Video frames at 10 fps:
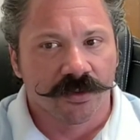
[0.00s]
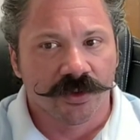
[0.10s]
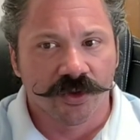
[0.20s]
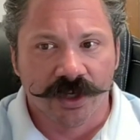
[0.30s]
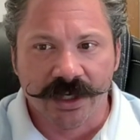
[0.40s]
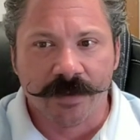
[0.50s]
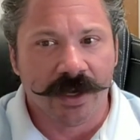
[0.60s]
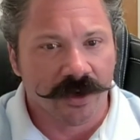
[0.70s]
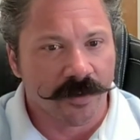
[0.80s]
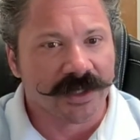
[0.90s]
you keep
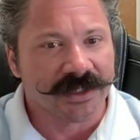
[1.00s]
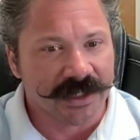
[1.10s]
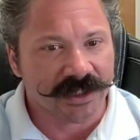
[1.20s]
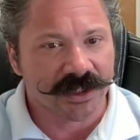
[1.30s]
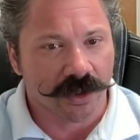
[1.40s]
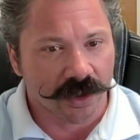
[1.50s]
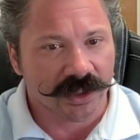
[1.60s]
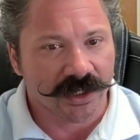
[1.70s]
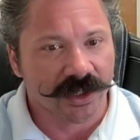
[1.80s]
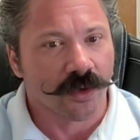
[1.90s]
hearing about DSCR
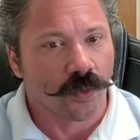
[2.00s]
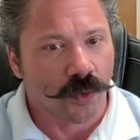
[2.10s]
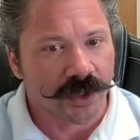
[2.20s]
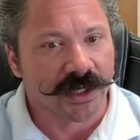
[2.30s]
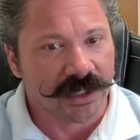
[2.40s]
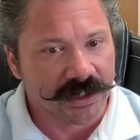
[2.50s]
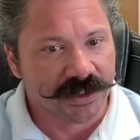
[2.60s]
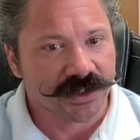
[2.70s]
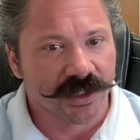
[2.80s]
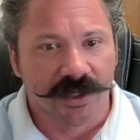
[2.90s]
lending and what it
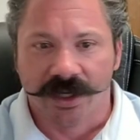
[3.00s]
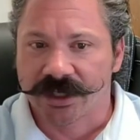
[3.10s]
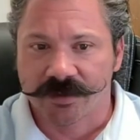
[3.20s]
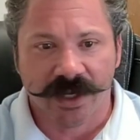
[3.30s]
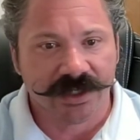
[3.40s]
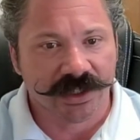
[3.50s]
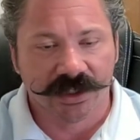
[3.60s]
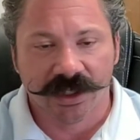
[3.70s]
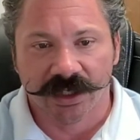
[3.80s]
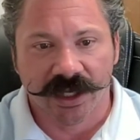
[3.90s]
is. It's
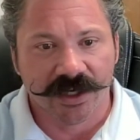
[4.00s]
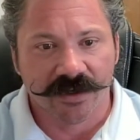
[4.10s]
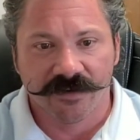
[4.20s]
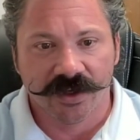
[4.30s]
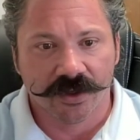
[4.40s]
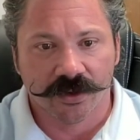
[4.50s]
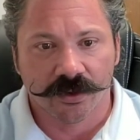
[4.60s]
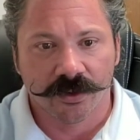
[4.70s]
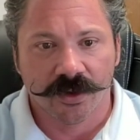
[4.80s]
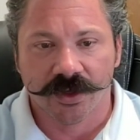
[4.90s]
basically a lending
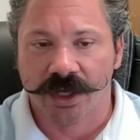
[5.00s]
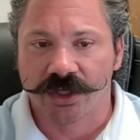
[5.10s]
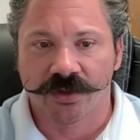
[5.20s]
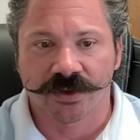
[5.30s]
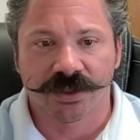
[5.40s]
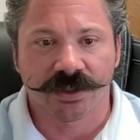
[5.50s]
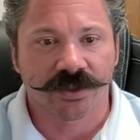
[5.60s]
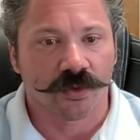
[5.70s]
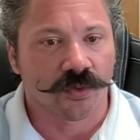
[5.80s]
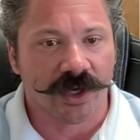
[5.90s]
vehicle that uses
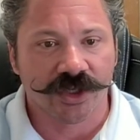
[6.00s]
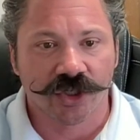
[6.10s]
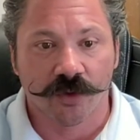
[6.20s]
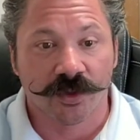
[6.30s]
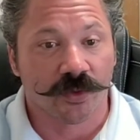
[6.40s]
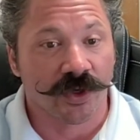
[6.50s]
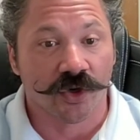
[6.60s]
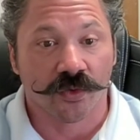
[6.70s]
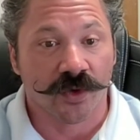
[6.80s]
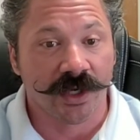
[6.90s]
the ratio between
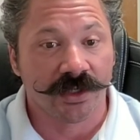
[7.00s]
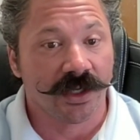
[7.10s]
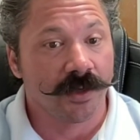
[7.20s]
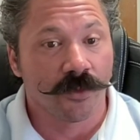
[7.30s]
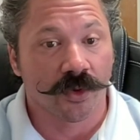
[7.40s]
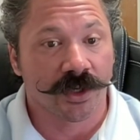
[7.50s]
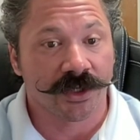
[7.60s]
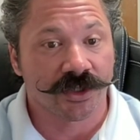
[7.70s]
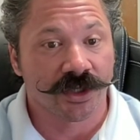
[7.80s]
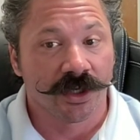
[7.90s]
your rent and
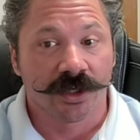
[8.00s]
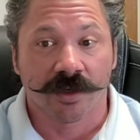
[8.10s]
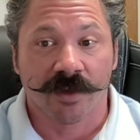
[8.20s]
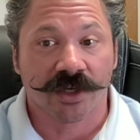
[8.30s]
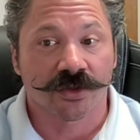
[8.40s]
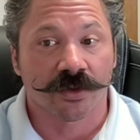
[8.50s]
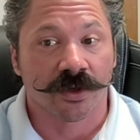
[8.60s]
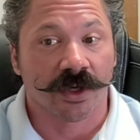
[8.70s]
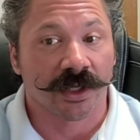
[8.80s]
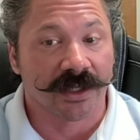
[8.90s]
mortgage to make sure the
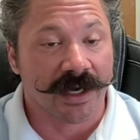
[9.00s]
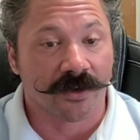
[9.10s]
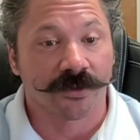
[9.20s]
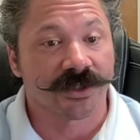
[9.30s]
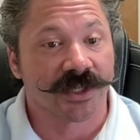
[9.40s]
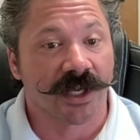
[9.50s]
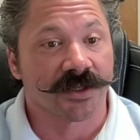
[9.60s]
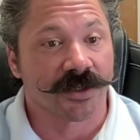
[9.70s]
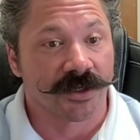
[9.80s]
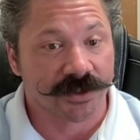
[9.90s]
collateral
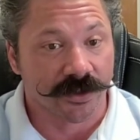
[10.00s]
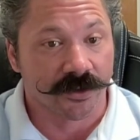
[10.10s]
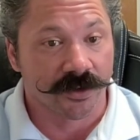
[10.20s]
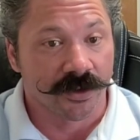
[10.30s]
stands on its own.